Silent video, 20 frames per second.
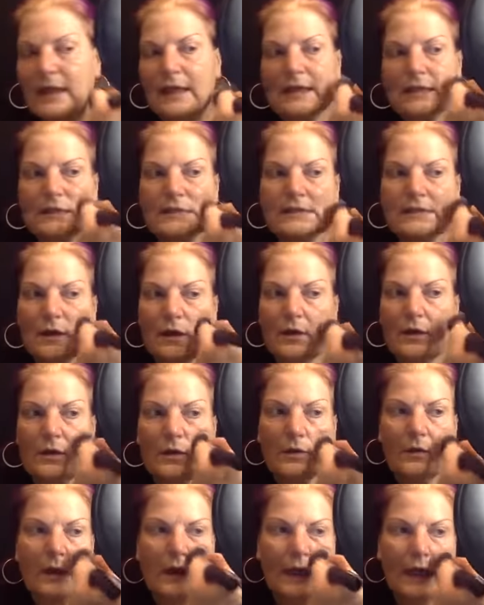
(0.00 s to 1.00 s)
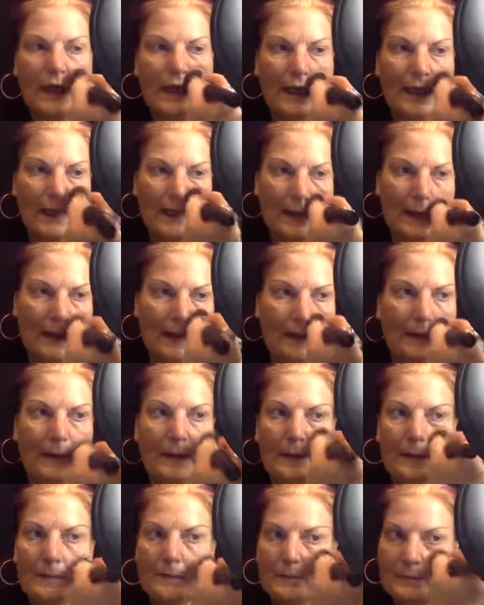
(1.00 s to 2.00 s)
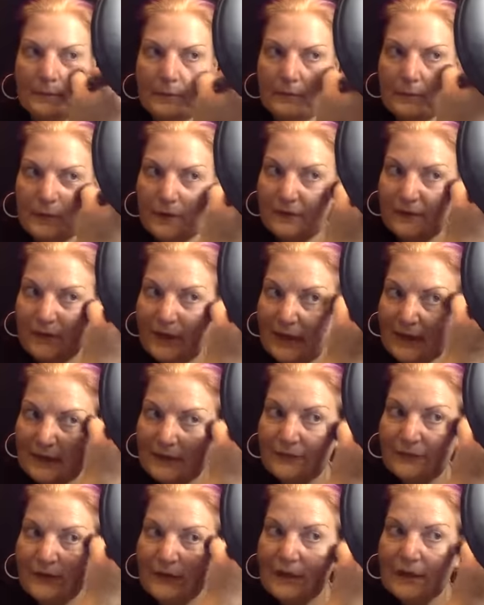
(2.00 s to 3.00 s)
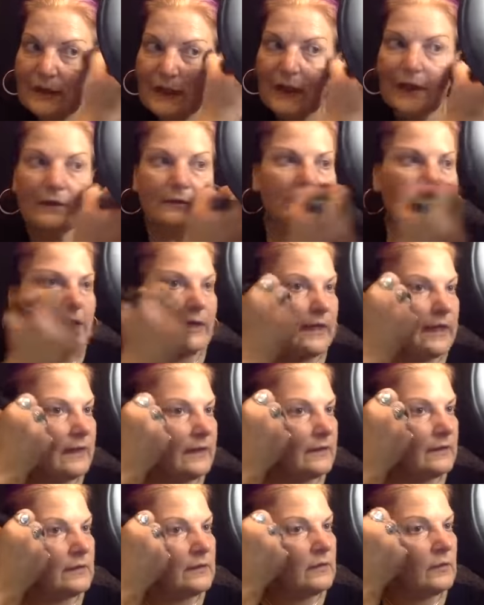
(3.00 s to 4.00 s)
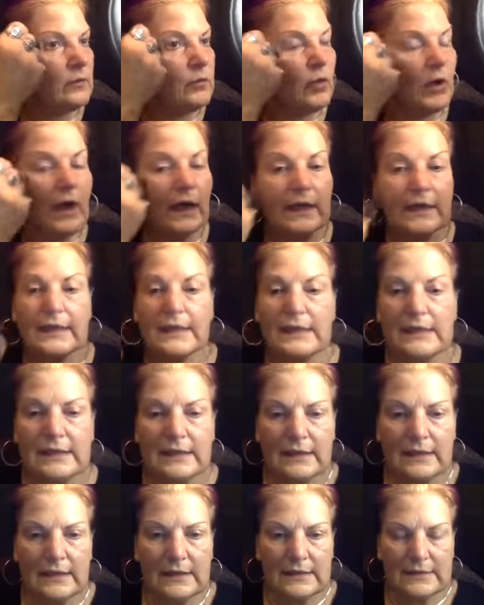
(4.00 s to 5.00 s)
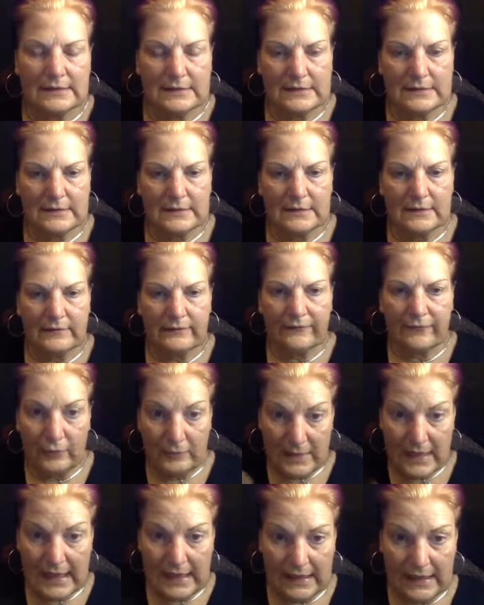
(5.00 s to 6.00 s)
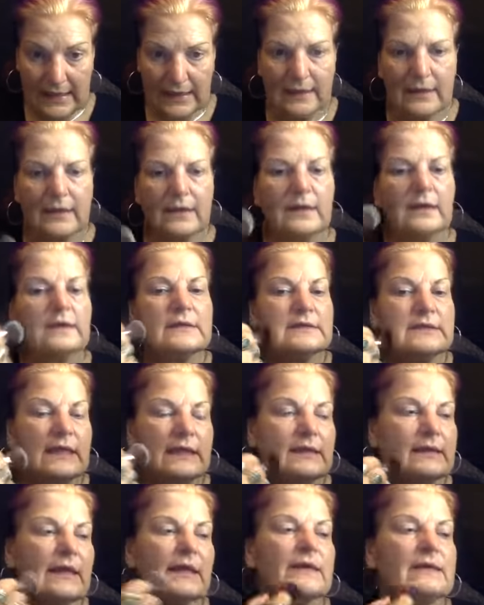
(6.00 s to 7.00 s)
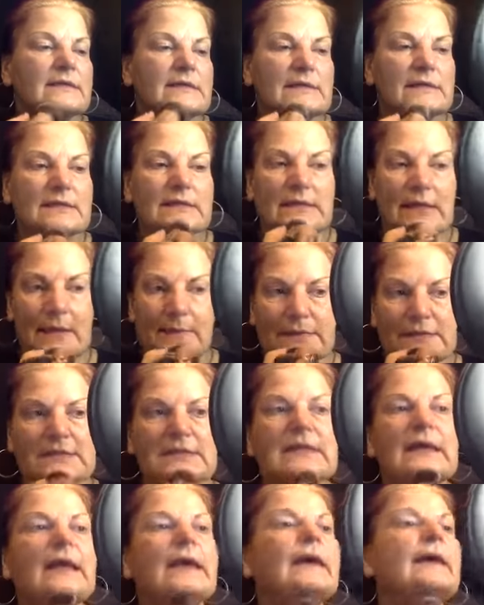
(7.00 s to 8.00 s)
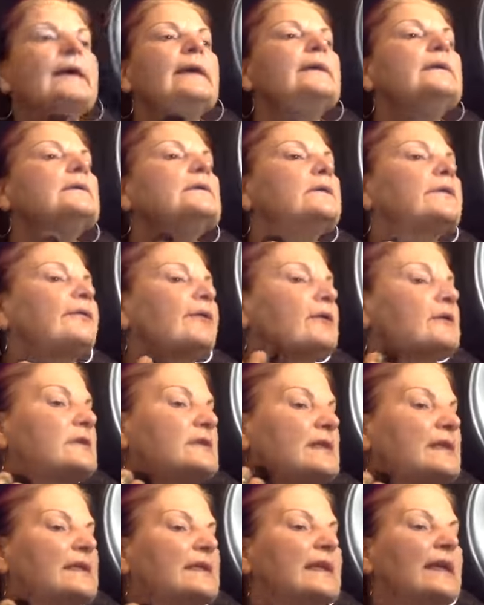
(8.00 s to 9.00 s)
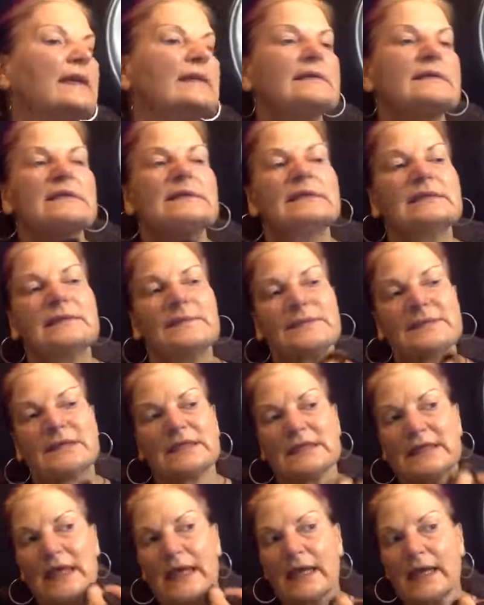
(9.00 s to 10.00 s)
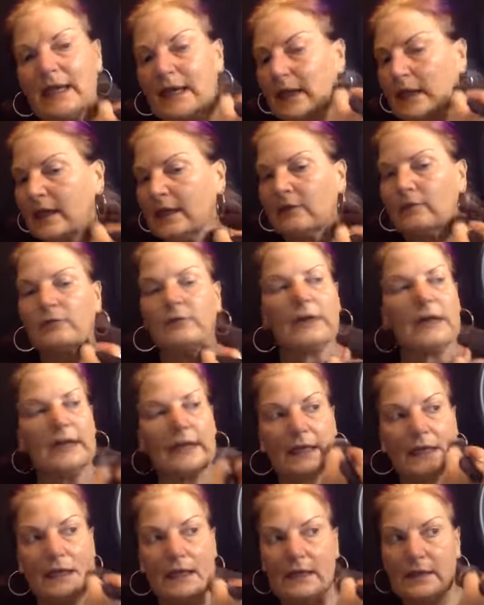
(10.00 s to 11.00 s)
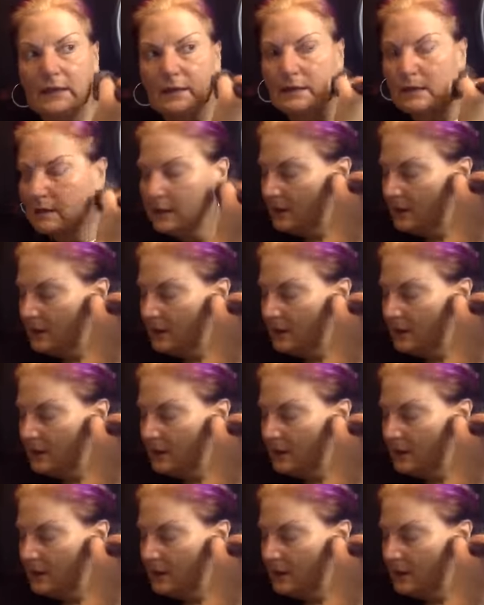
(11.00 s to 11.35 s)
And so I finally figured out that walking, for me, 10,000 steps a day, 13,000 steps a day, and running